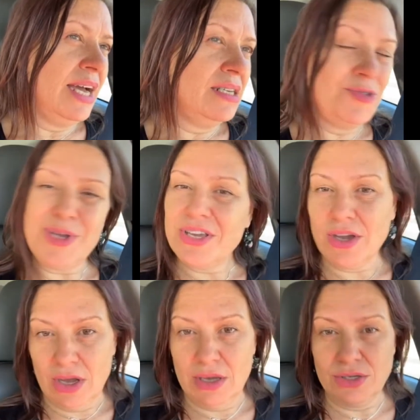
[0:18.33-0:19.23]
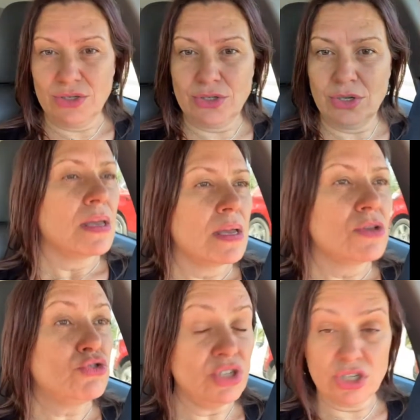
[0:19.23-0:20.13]
that is because
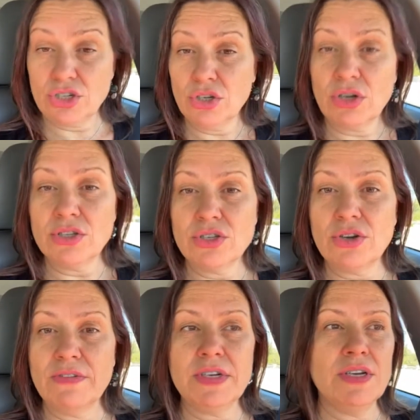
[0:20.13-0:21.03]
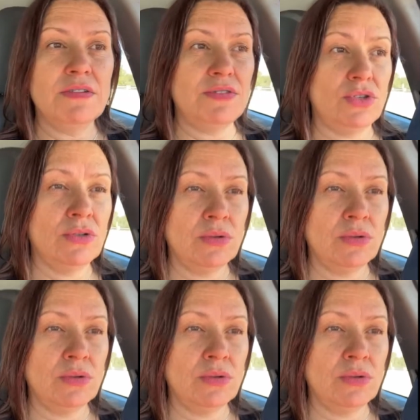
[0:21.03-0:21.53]
traditional conservatives